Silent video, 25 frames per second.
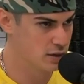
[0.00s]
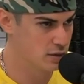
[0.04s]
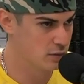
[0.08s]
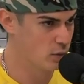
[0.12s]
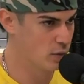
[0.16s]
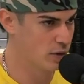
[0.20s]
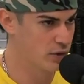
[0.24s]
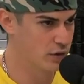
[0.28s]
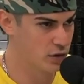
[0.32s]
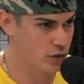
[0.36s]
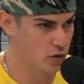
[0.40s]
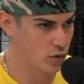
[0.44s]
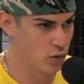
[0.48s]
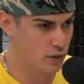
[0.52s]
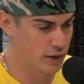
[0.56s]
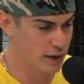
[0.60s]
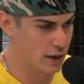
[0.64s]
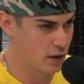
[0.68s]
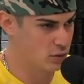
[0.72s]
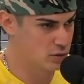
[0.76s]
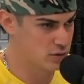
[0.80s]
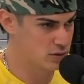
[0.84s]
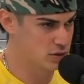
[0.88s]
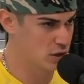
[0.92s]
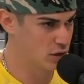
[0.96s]
whether you're going
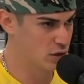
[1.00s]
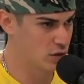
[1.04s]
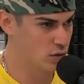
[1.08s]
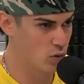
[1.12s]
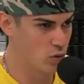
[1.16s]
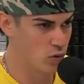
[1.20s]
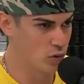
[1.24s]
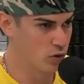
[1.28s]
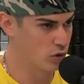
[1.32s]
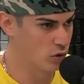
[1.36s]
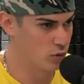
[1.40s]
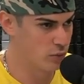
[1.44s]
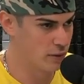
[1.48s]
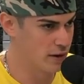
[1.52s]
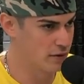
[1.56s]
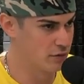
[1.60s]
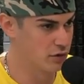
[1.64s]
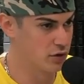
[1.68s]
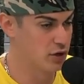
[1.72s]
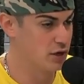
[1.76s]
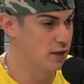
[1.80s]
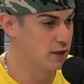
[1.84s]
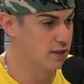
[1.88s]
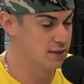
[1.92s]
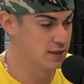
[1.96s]
out to the corner or whatever.
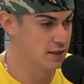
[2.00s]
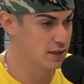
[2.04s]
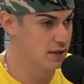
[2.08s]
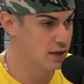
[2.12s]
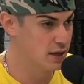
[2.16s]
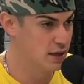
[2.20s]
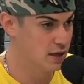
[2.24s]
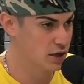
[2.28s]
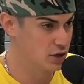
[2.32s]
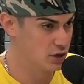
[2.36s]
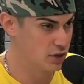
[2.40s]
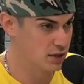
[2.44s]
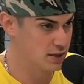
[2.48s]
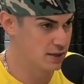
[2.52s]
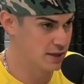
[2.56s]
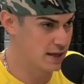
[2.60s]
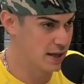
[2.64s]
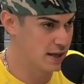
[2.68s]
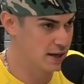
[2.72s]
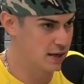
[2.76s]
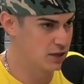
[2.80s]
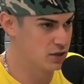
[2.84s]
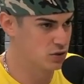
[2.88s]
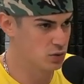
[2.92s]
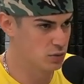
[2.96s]
You need to you need to
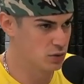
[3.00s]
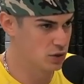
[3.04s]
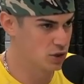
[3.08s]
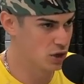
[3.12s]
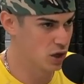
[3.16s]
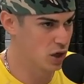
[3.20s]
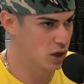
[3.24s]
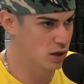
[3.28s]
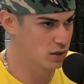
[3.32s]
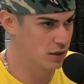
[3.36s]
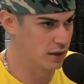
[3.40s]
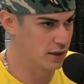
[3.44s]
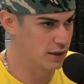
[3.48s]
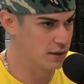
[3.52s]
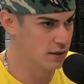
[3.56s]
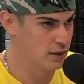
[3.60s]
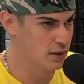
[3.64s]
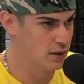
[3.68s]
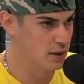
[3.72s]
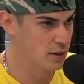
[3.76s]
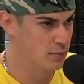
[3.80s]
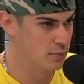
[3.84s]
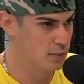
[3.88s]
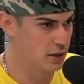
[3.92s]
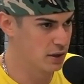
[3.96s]
get into a shot lane
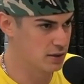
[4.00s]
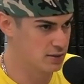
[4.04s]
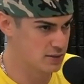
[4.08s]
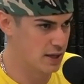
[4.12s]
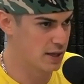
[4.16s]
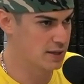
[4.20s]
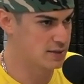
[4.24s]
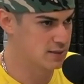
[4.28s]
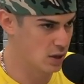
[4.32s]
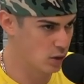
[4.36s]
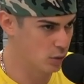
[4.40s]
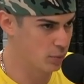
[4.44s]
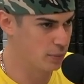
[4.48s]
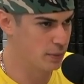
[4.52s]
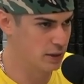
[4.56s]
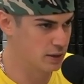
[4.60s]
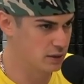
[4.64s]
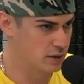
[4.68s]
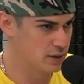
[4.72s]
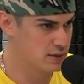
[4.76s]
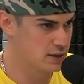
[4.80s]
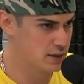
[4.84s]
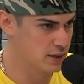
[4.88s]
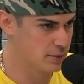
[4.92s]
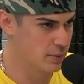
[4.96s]
because that's helping
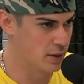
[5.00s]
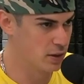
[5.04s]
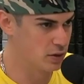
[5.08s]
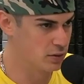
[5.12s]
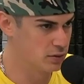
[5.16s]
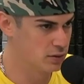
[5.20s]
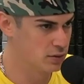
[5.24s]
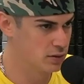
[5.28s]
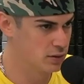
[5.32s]
the team out.